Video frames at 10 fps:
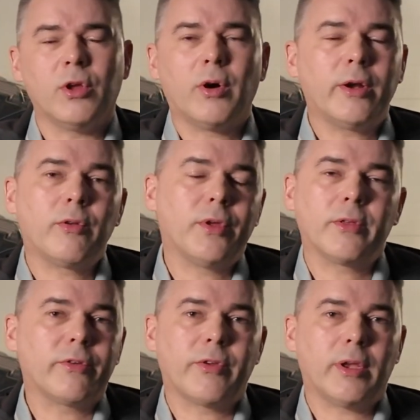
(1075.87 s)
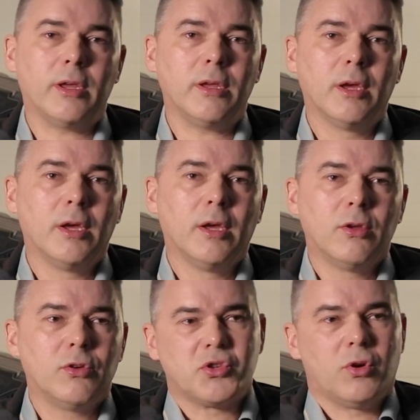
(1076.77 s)
no, I don't think there's
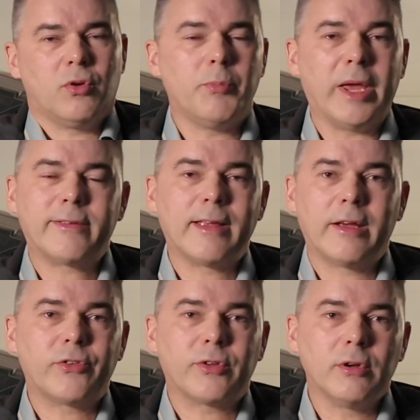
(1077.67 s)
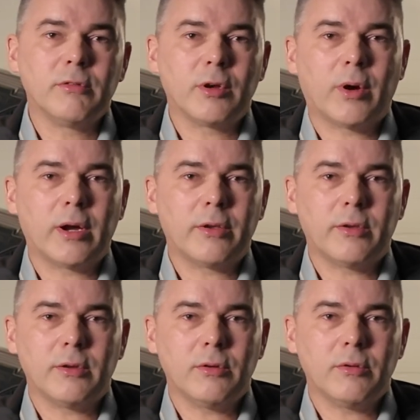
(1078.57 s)
no baseline skill required
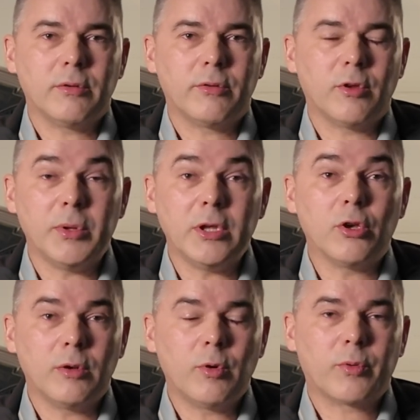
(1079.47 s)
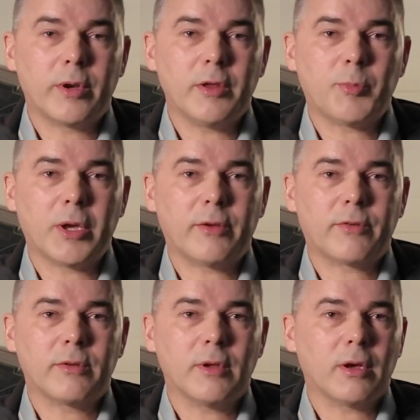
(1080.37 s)
to be good with one of these
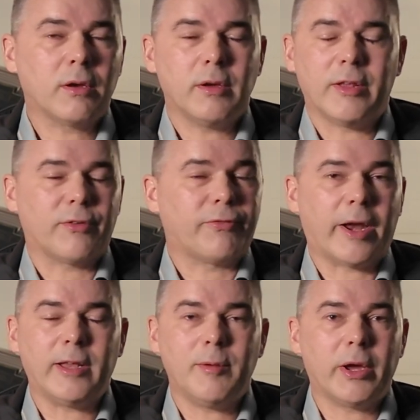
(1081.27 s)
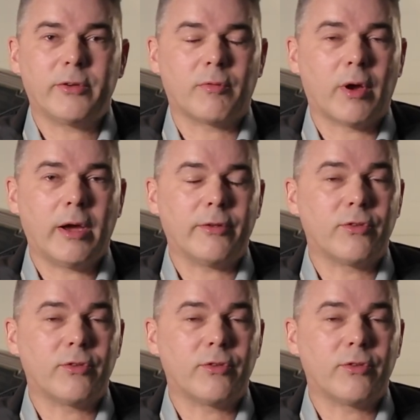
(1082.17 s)
bikes. It's a friendly bike to ride.